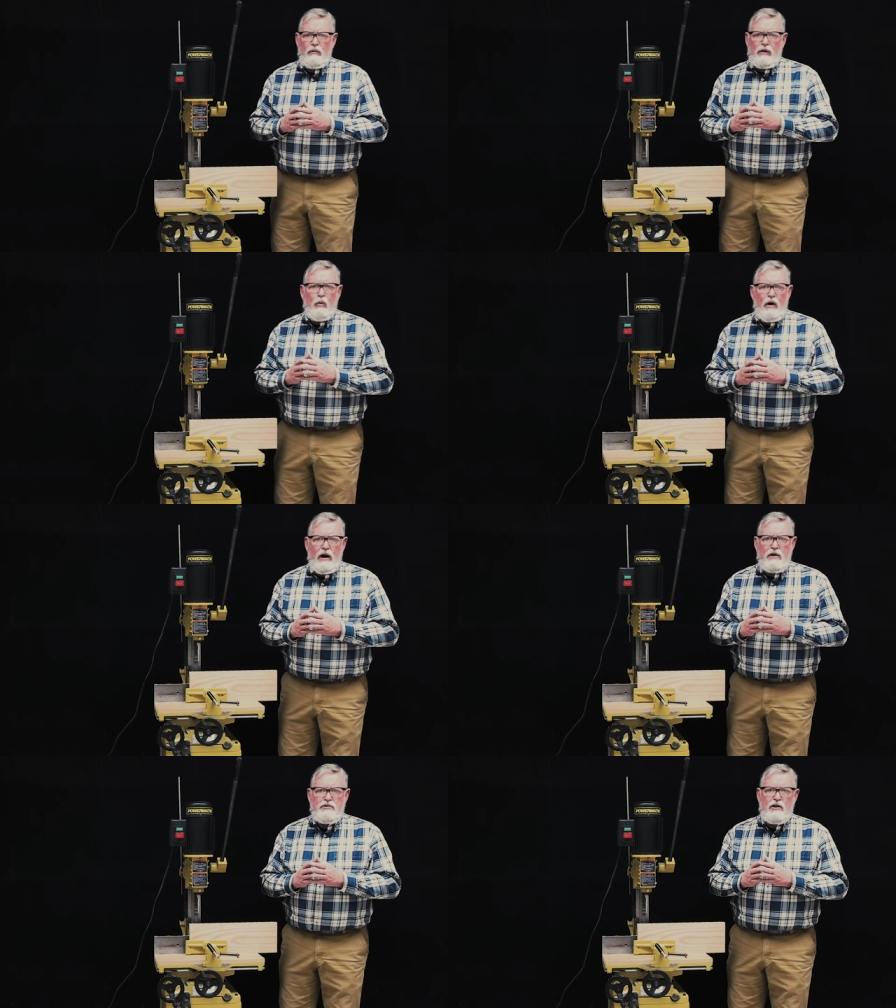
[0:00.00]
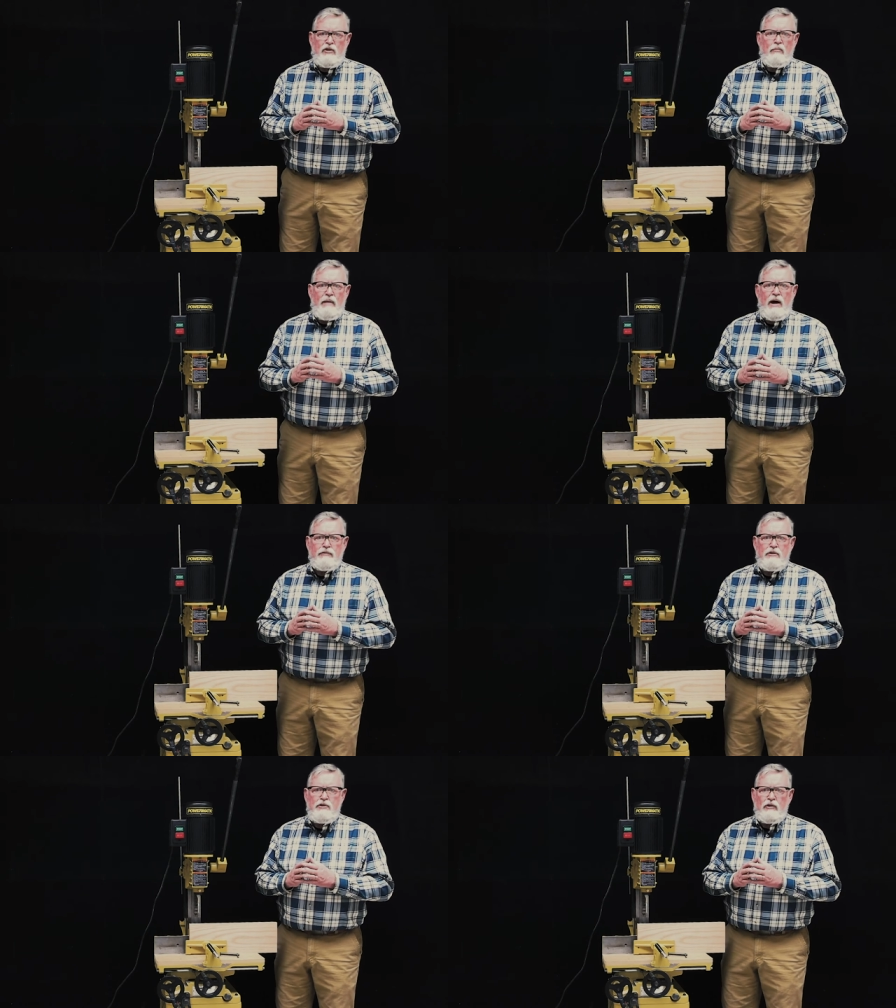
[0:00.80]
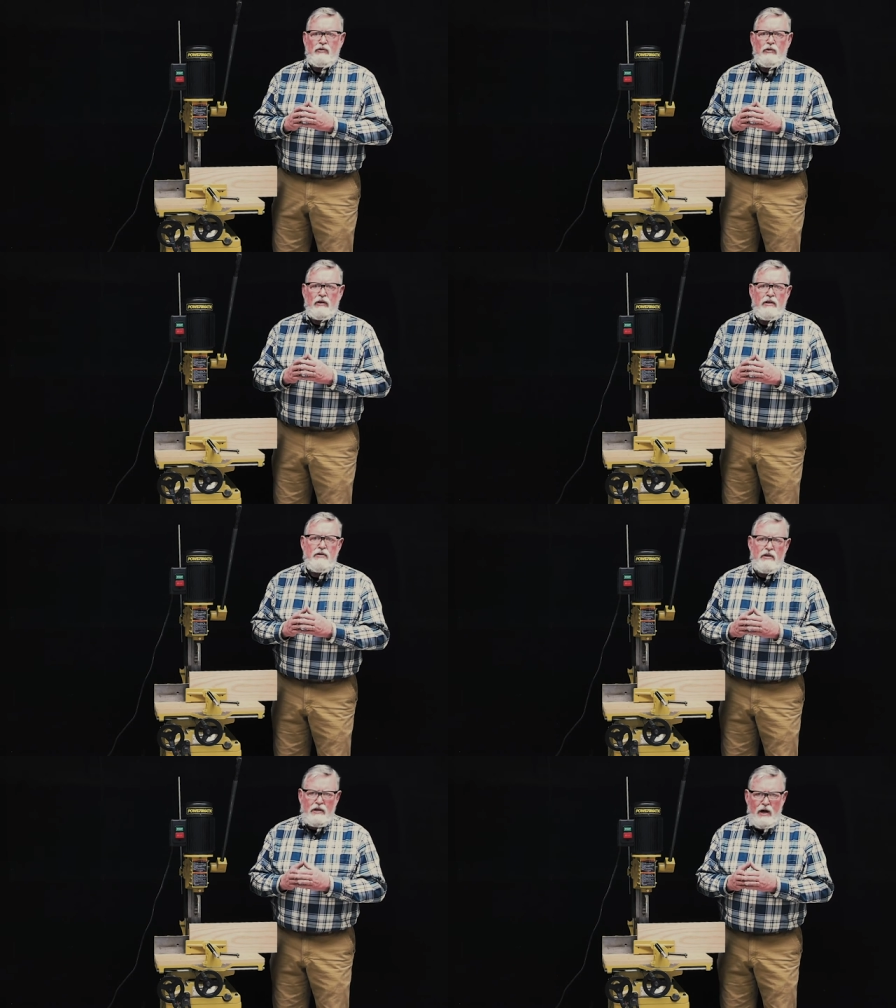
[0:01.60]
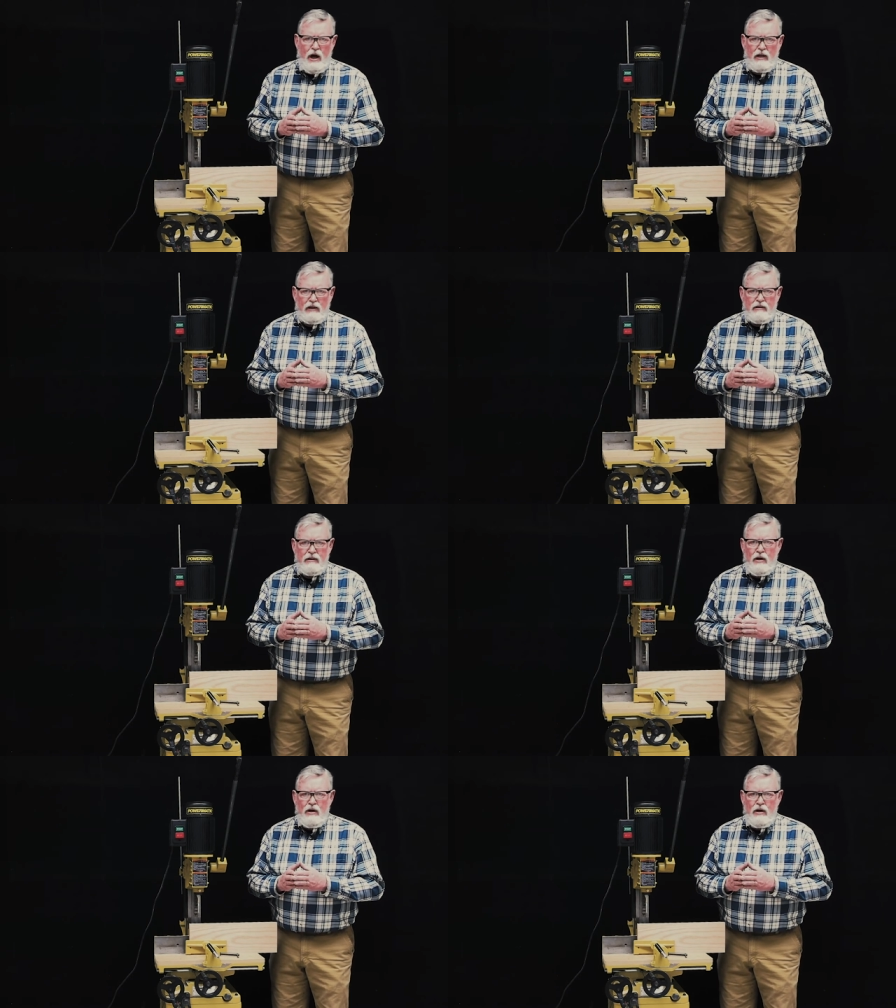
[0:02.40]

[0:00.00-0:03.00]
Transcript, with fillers: requires that you mount the chisel into the collet